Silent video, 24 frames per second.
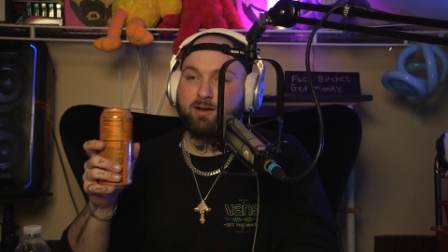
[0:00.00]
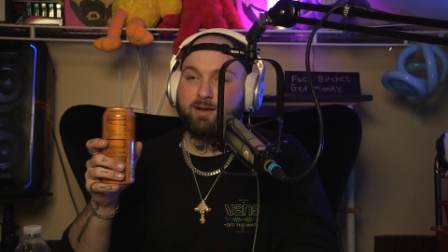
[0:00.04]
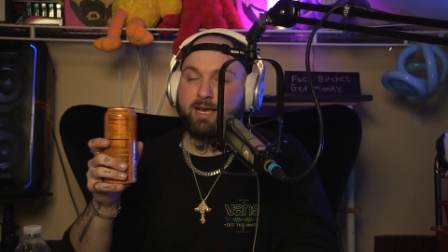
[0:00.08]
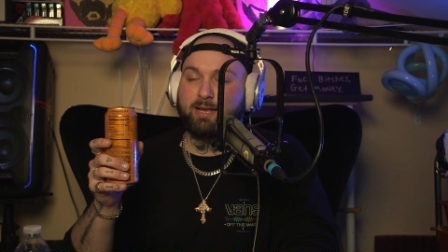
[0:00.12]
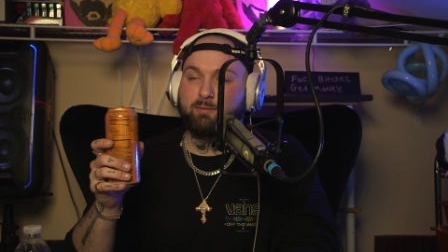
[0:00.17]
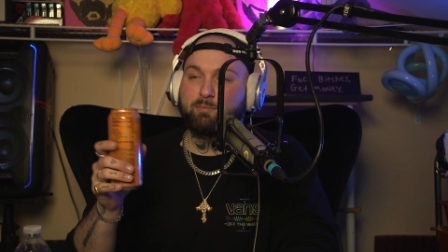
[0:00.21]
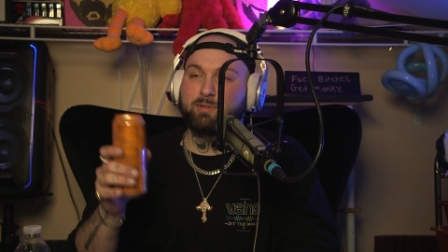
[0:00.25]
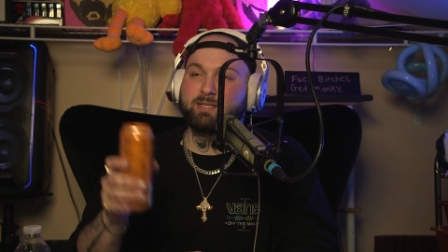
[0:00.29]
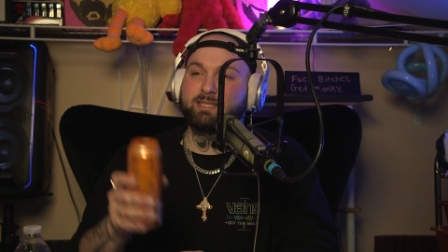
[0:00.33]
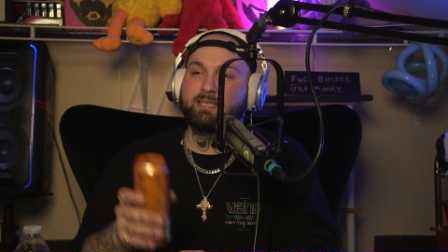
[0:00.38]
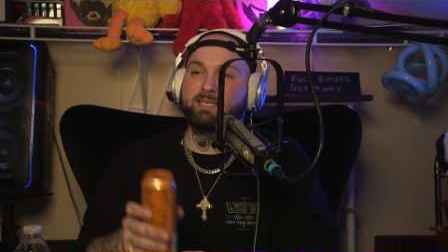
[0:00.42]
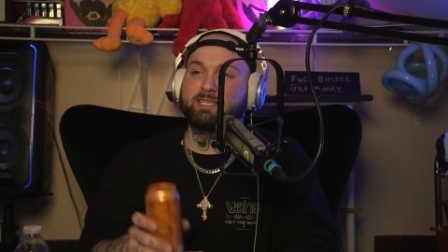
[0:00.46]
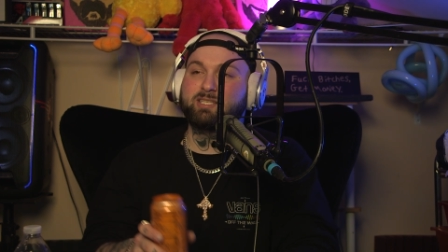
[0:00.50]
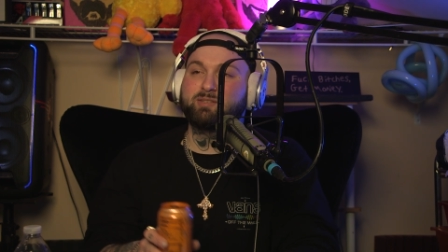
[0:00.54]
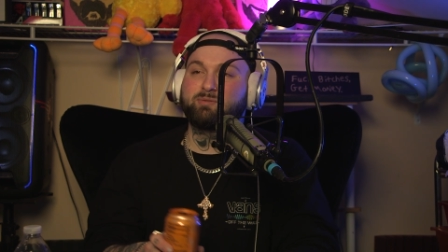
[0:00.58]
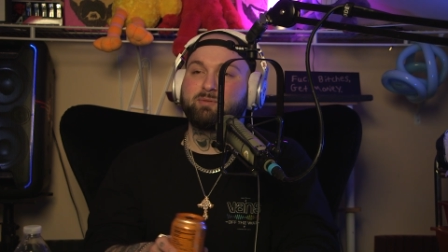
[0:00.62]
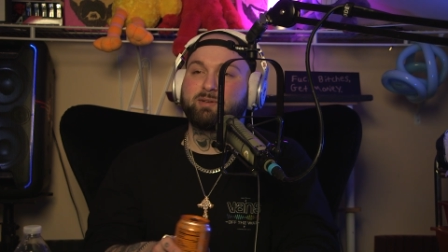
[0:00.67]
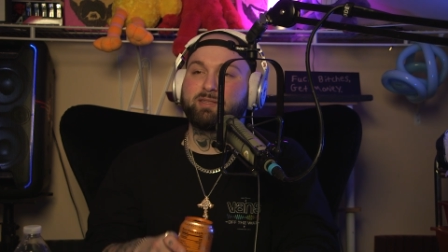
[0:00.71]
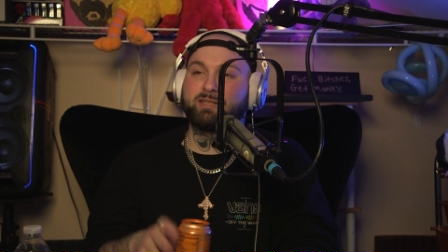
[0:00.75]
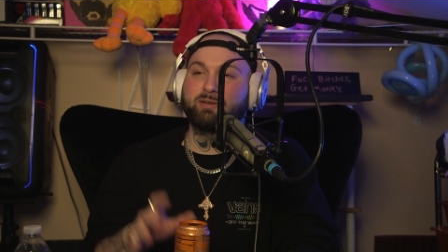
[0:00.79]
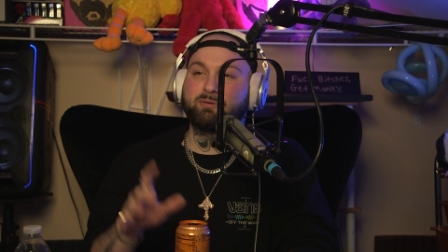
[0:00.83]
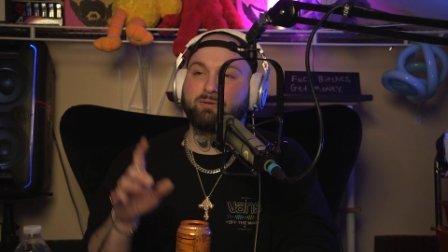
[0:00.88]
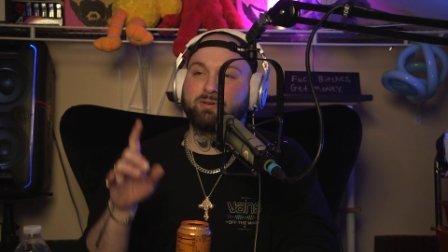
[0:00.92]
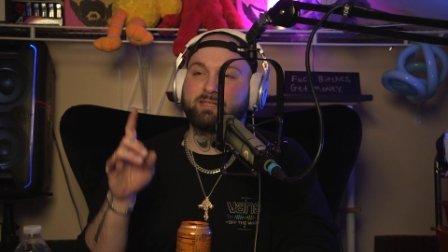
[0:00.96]
And with this one,
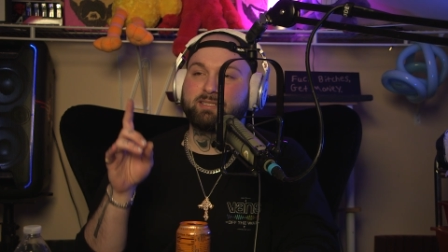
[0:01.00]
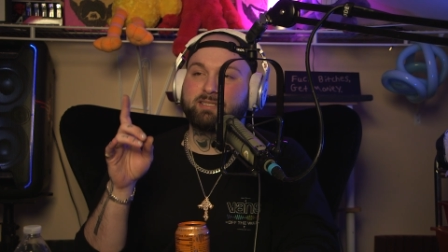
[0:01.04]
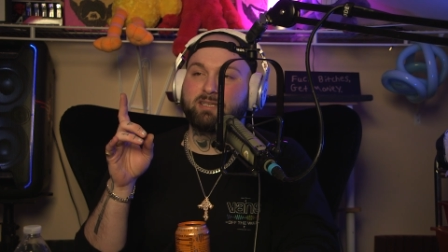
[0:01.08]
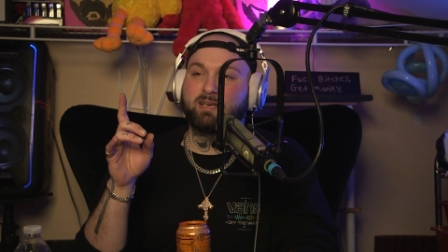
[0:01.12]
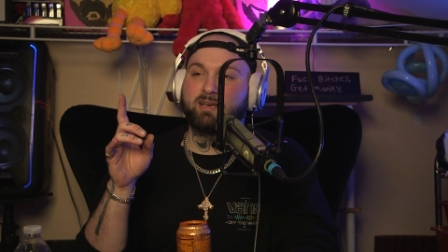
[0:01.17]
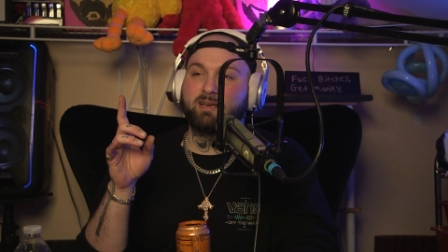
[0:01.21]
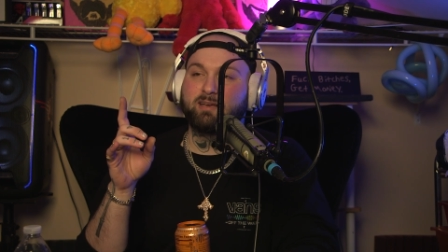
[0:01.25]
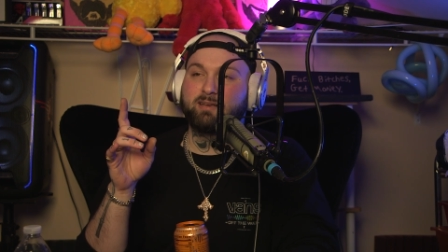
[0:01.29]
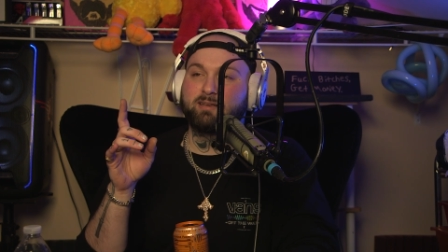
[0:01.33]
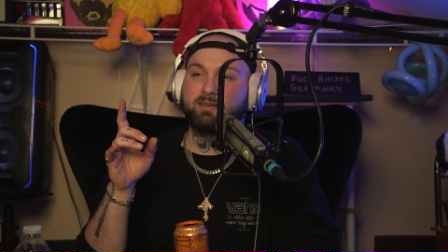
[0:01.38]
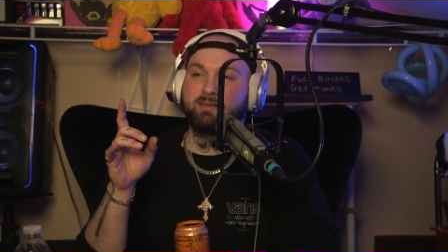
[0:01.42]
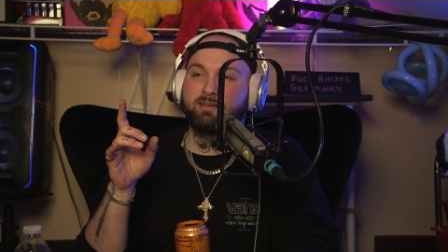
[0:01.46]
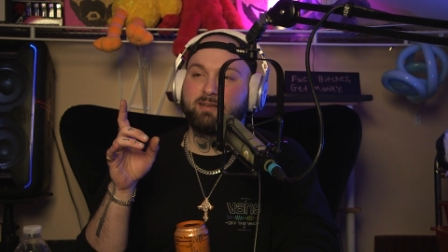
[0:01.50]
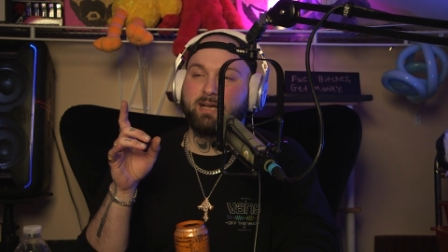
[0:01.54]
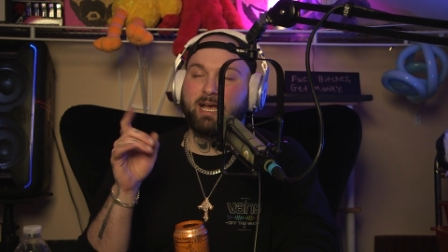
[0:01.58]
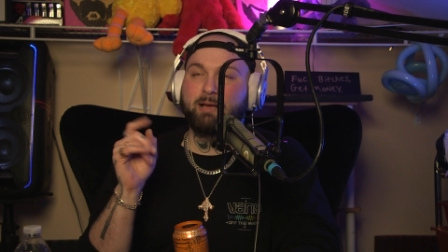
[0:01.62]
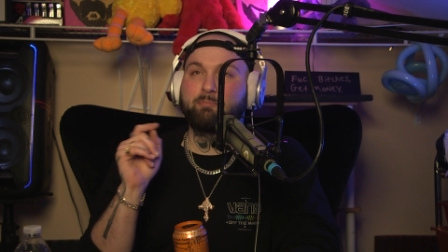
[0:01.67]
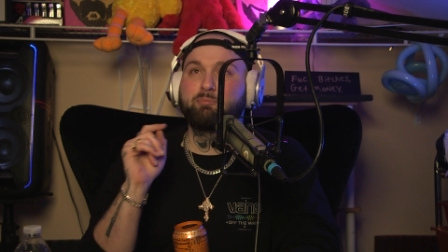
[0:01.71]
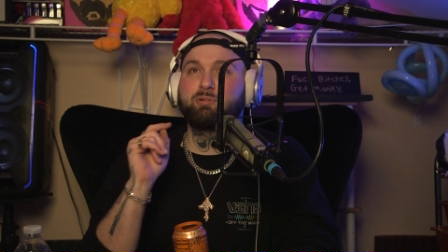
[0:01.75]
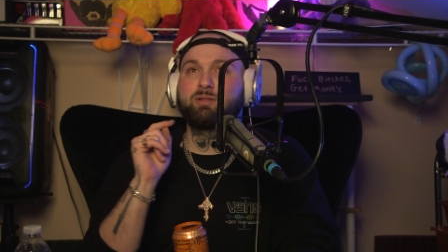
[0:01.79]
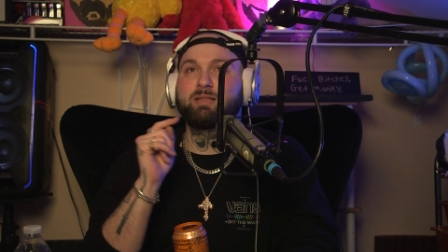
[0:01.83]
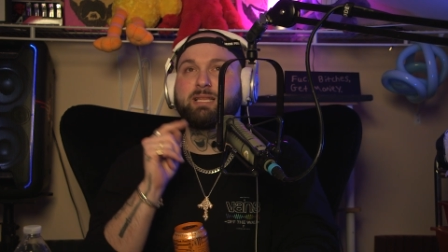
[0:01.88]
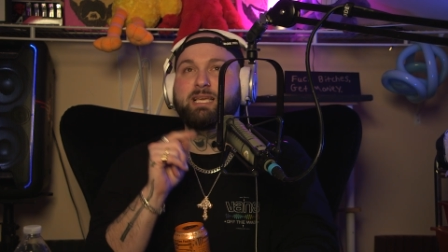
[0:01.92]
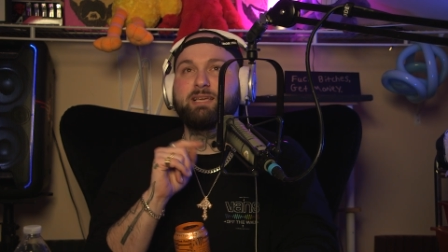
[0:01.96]
there was uh, I
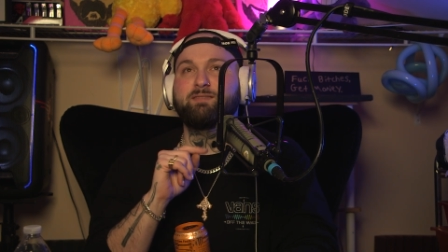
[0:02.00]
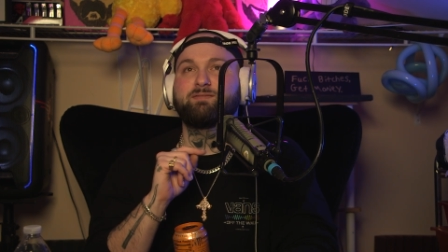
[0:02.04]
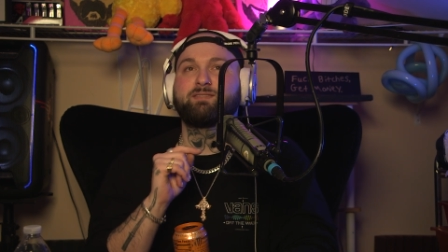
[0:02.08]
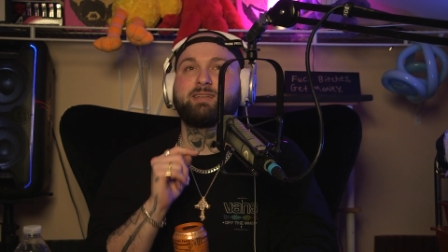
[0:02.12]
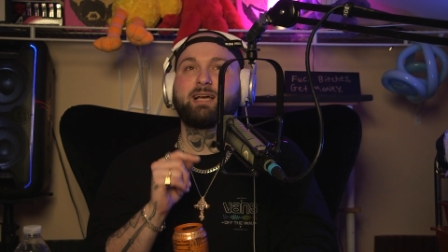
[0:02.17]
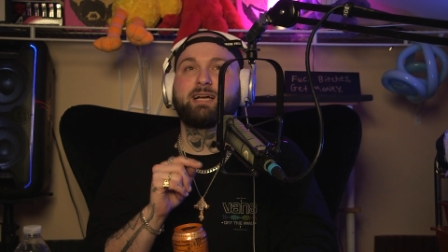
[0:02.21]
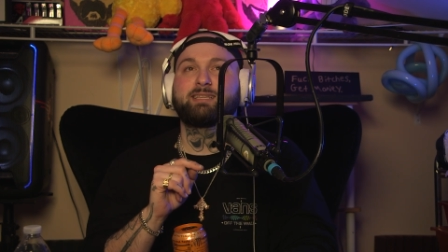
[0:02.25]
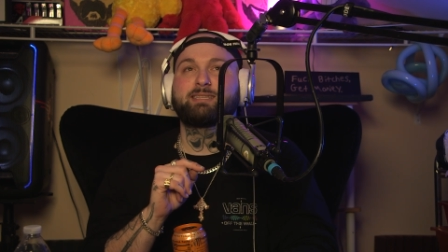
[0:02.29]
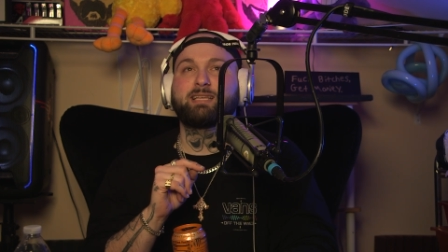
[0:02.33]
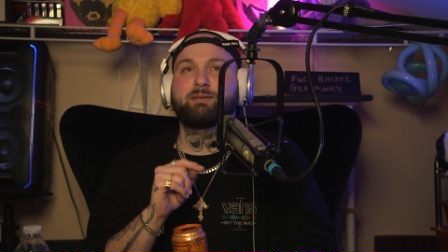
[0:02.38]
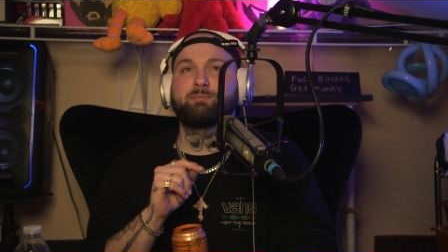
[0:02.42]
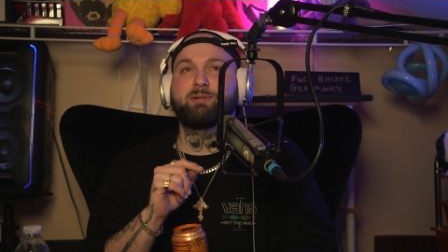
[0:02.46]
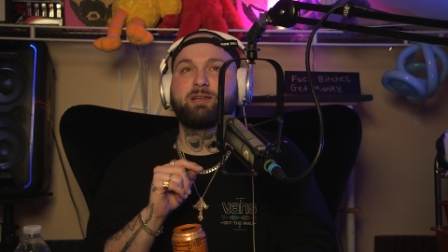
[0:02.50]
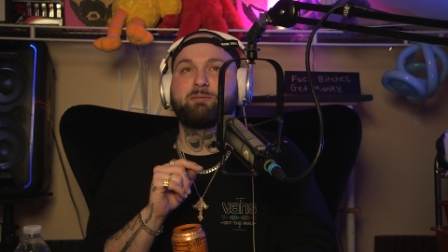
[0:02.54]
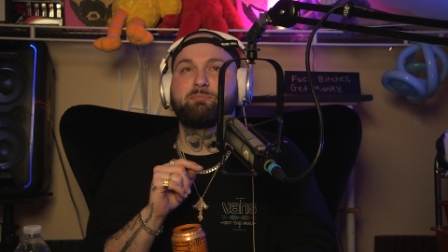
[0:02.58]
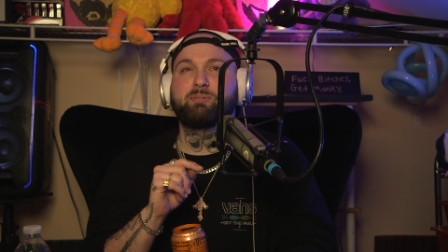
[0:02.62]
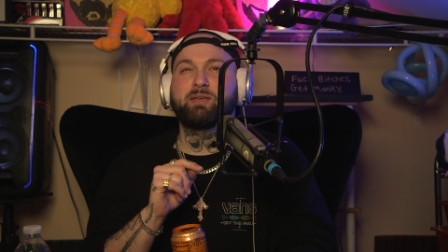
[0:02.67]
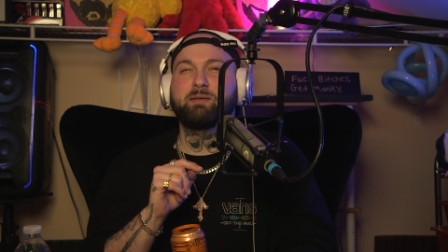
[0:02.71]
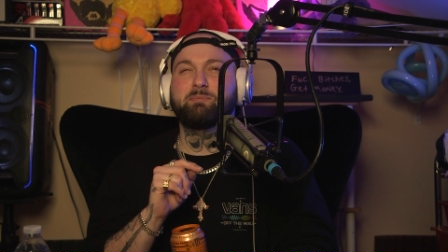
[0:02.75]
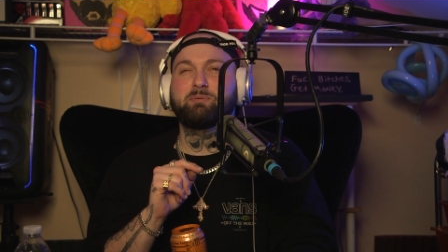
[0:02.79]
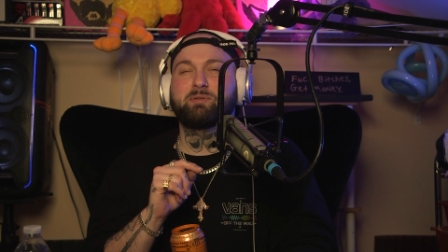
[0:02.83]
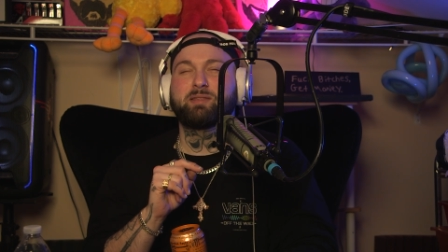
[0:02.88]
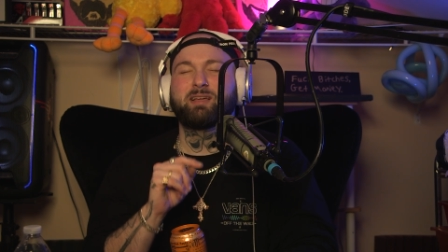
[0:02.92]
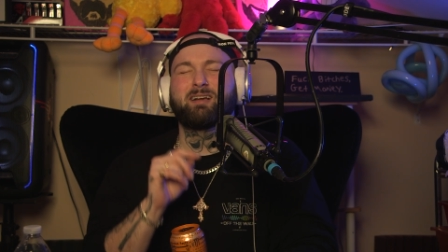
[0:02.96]
believe not that many
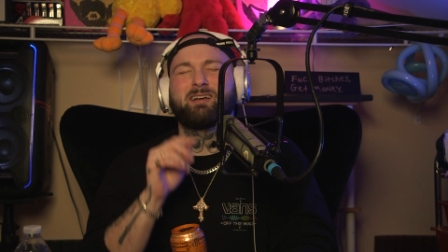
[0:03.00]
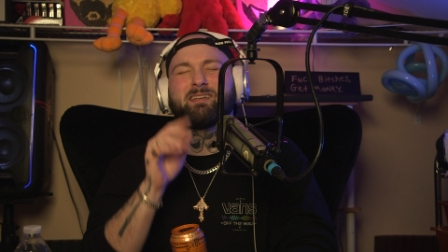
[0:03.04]
people there.